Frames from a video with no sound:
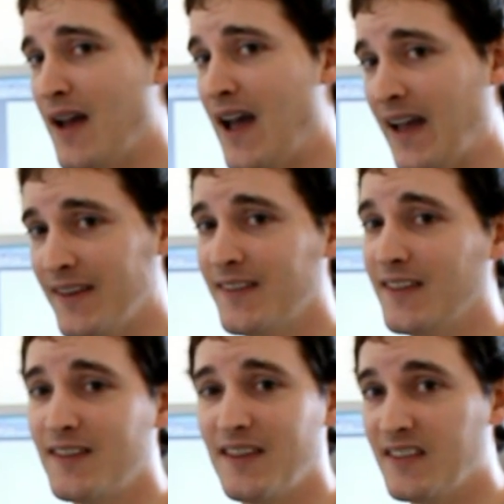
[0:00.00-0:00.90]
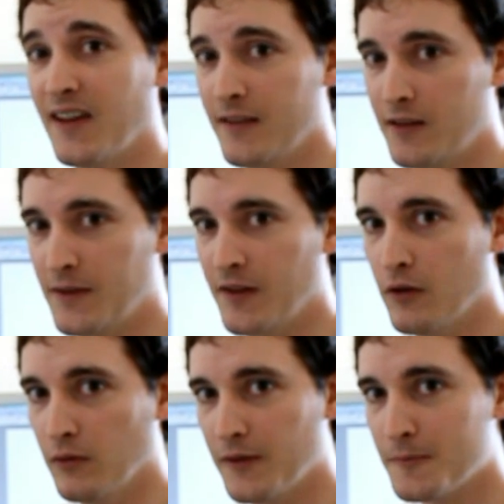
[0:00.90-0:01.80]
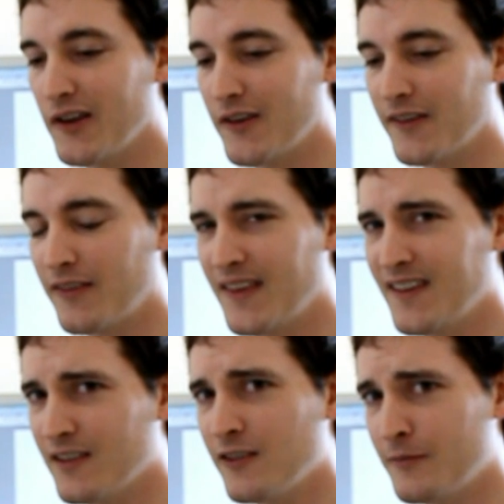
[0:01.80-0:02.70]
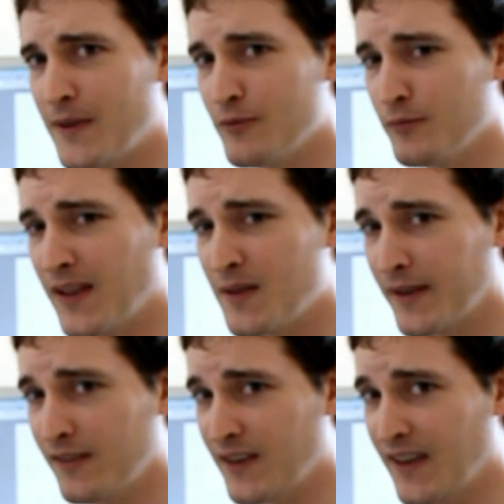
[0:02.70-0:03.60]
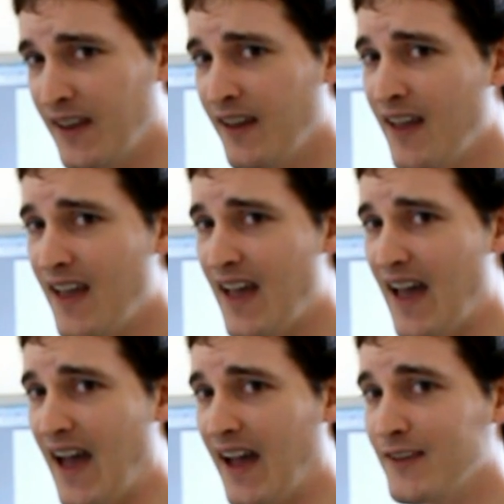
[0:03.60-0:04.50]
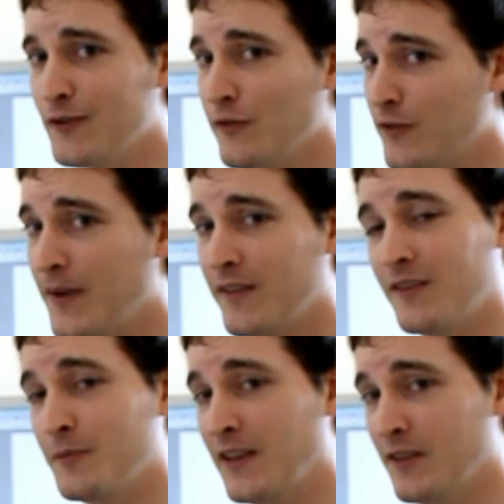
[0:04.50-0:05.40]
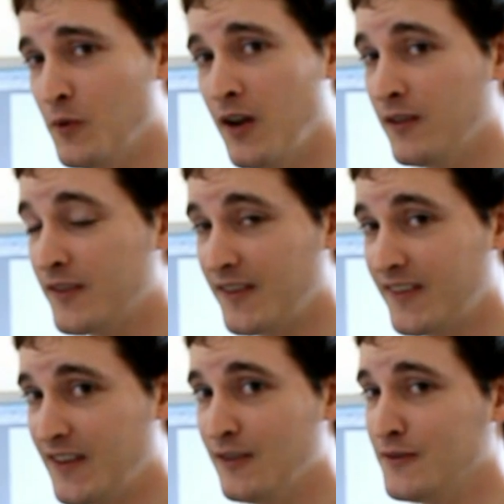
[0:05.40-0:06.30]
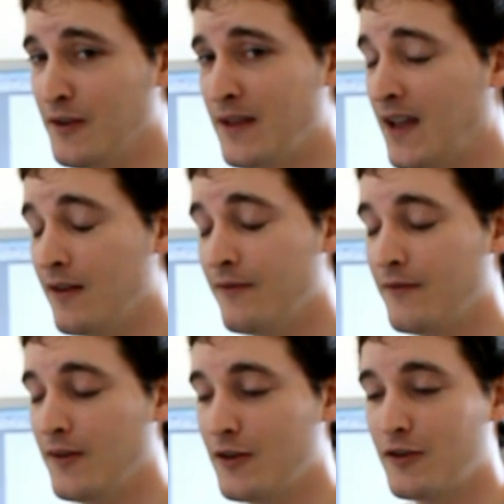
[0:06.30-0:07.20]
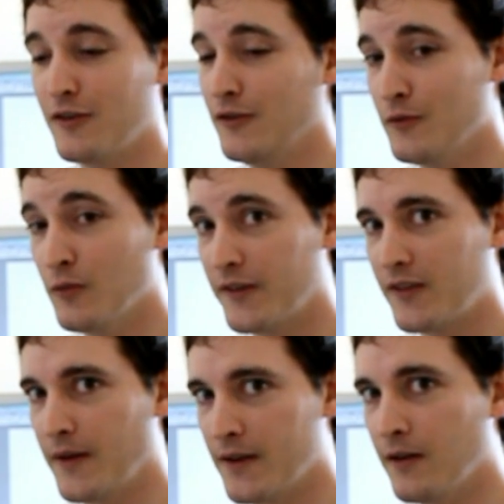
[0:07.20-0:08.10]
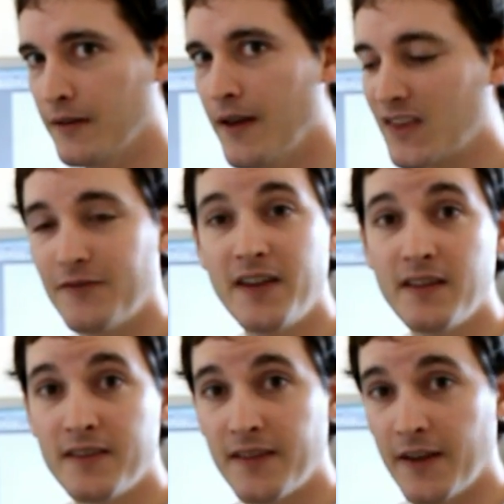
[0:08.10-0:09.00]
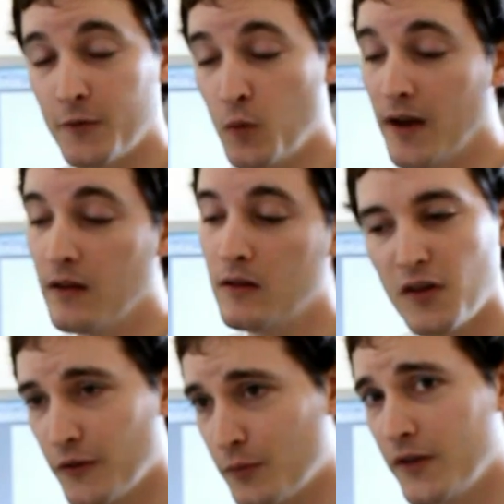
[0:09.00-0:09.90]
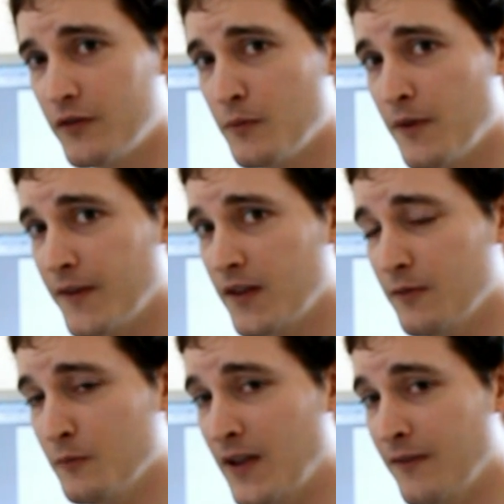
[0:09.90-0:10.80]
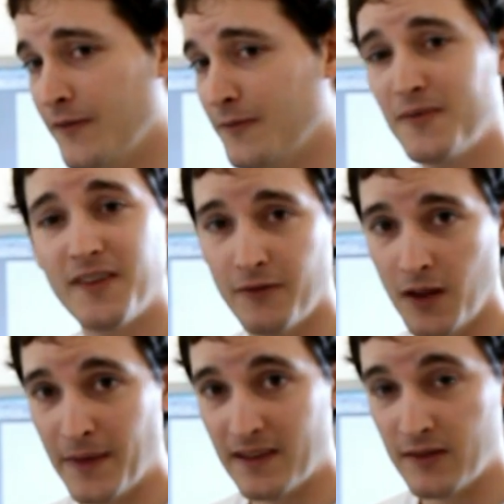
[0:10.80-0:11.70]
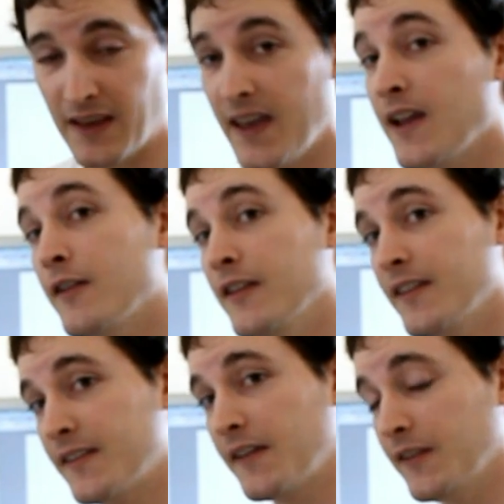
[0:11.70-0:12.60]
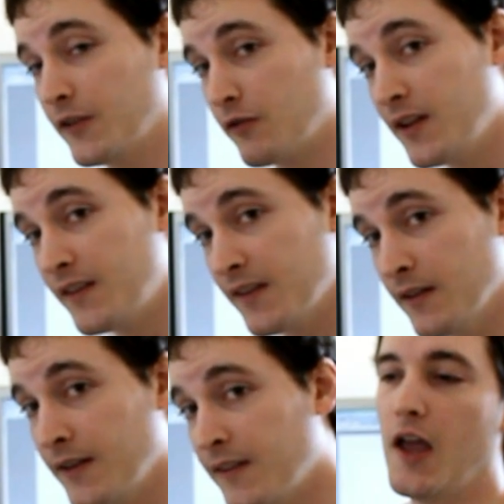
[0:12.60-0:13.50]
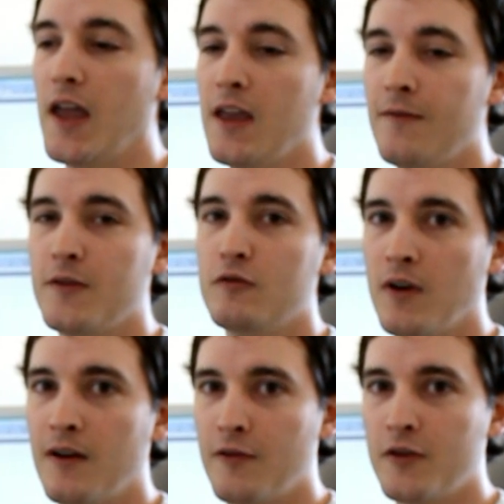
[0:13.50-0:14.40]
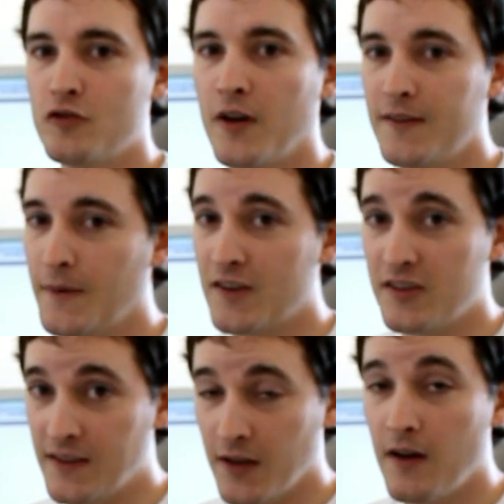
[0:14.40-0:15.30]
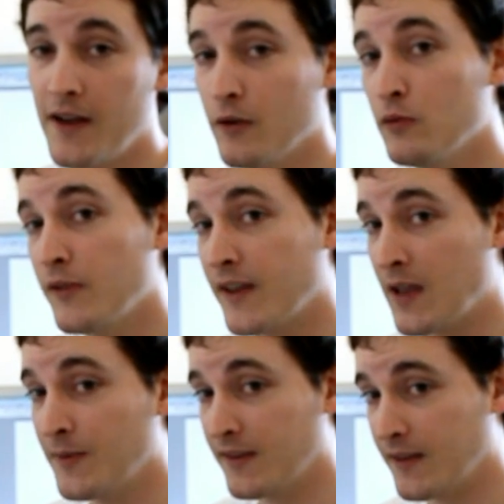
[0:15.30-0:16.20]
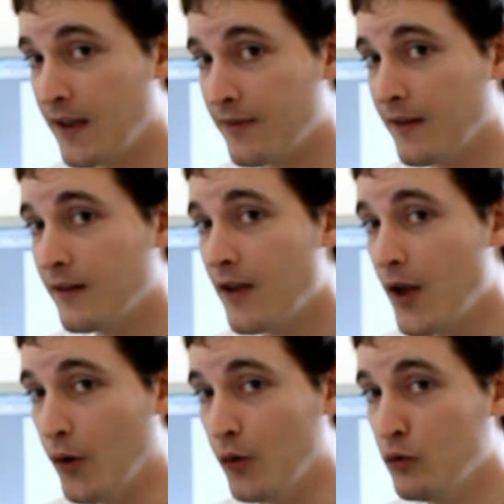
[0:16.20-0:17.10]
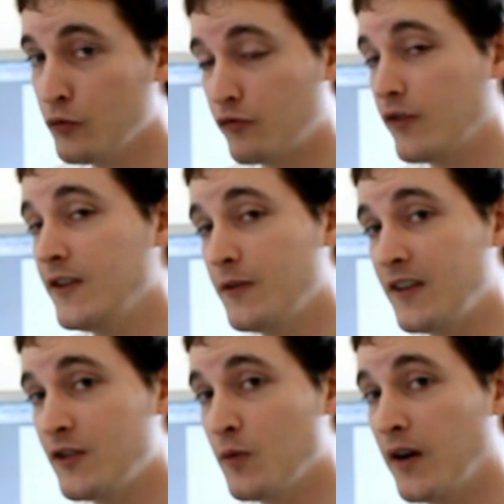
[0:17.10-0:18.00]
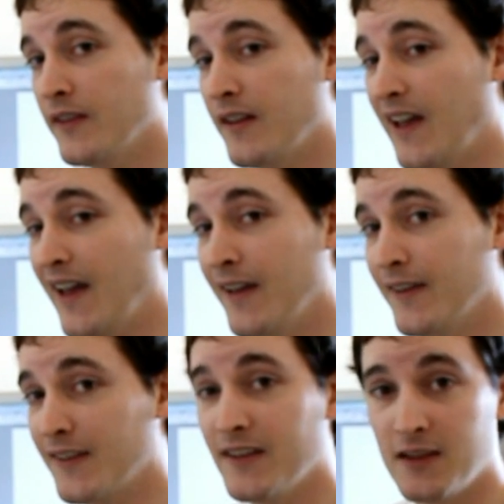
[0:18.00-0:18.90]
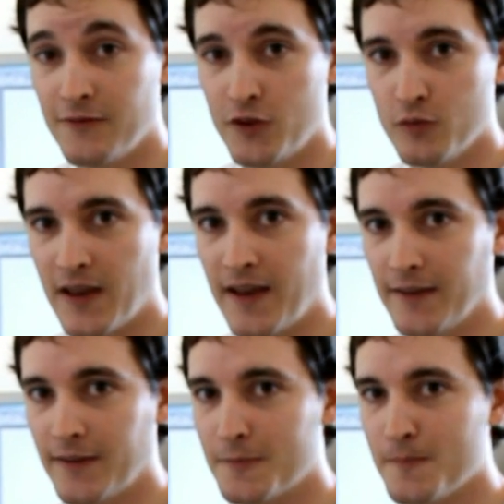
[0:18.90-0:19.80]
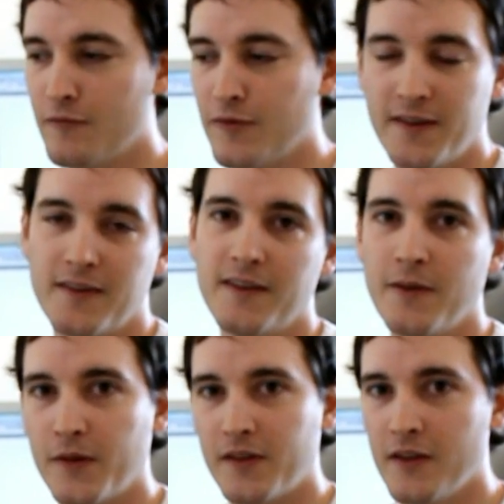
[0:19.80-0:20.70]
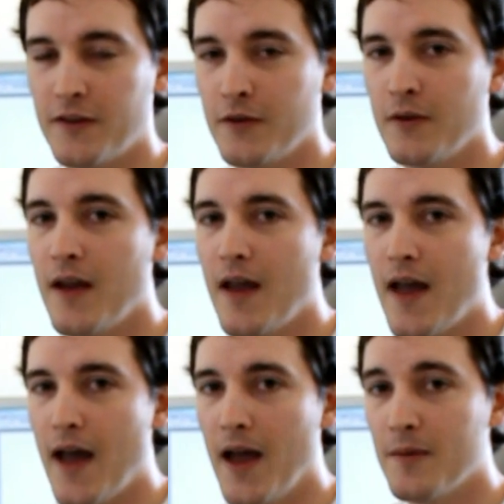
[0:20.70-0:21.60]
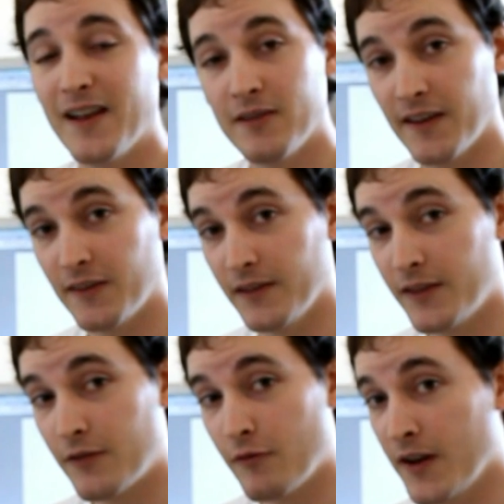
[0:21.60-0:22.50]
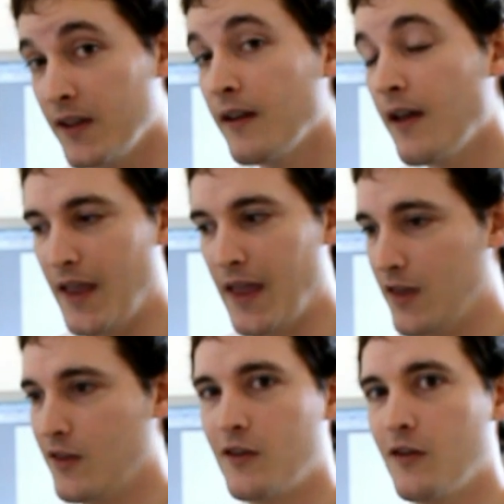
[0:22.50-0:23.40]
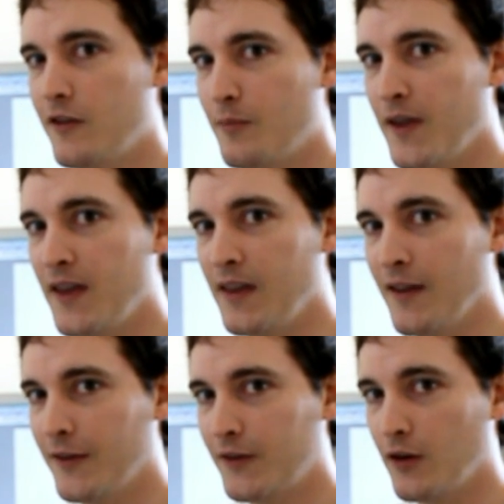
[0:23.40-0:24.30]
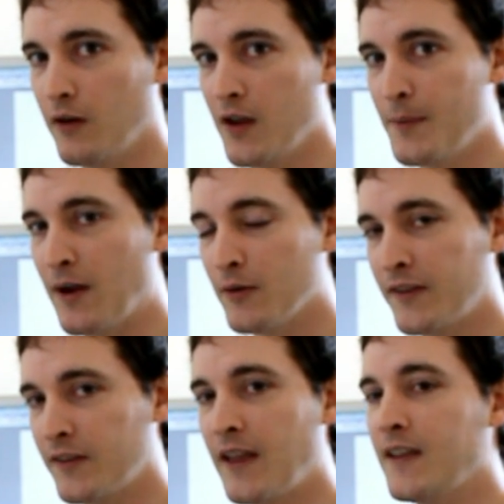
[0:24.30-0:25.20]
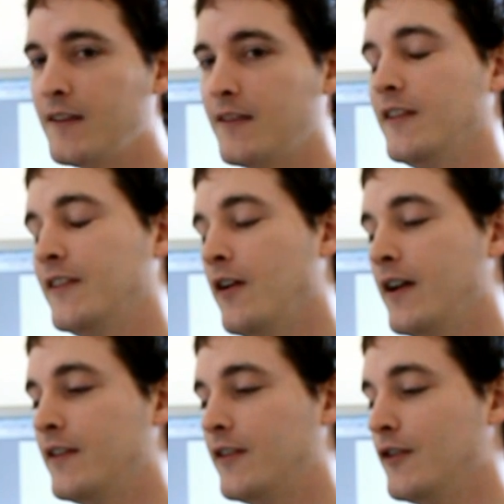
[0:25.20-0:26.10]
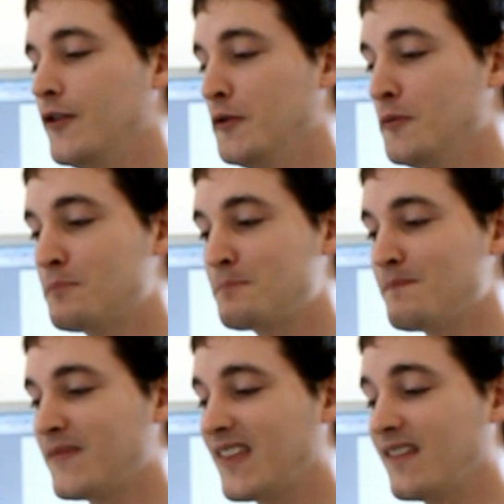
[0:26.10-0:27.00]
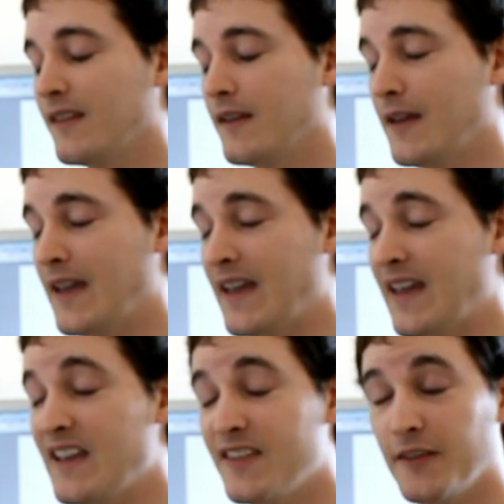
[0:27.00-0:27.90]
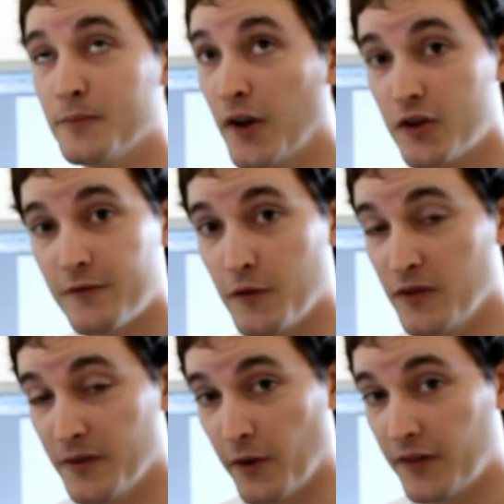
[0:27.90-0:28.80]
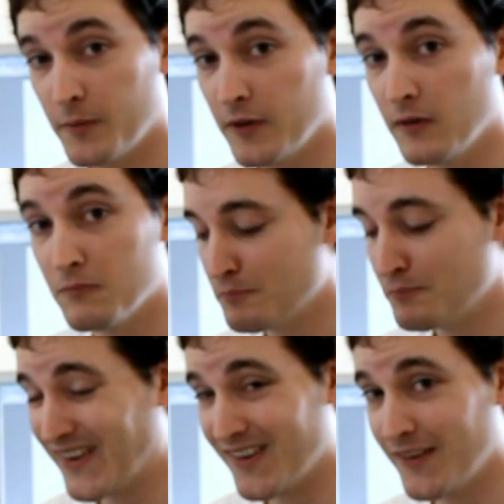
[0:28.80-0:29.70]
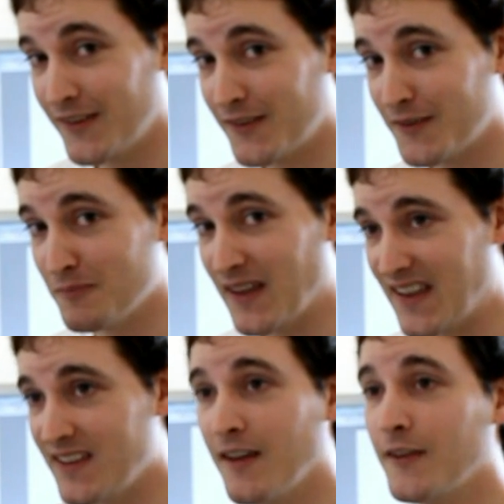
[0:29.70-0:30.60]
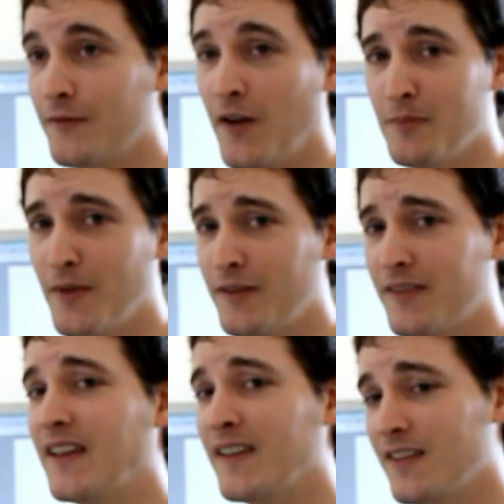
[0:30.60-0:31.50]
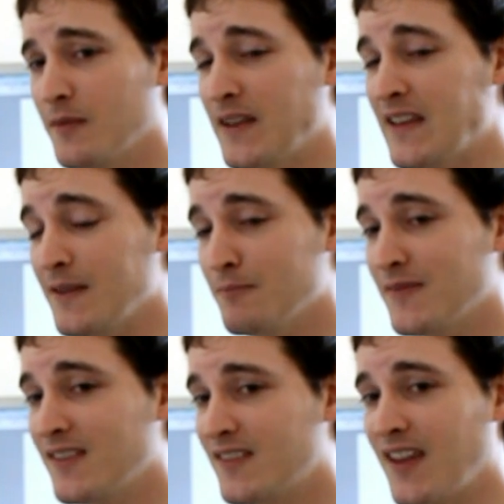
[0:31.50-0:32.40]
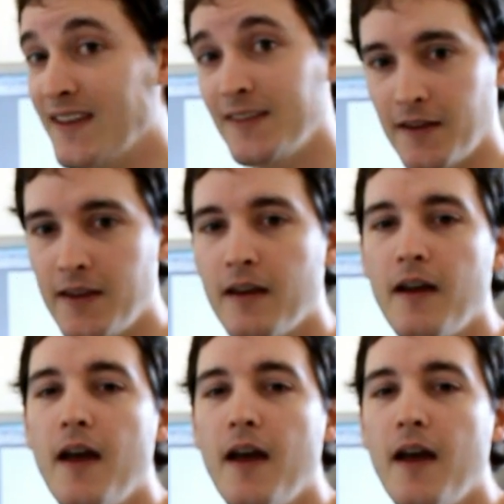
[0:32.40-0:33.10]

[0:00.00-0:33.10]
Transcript: as it's intended to be told. Because I think a lot of people play Metal Gear and with the best will in the world still don't have a clue what's going on. To feed into that as well, I was wondering whether with stuff like Metal Gear and the Assassin's Creed series, if you'd rather I tried to actually tie all the games together or treat each one as an individual case. For instance, if I was going to do Metal Gear Solid 3, it could be a story about Snake's desire to eat as much food as possible, because he does find most things to be tasty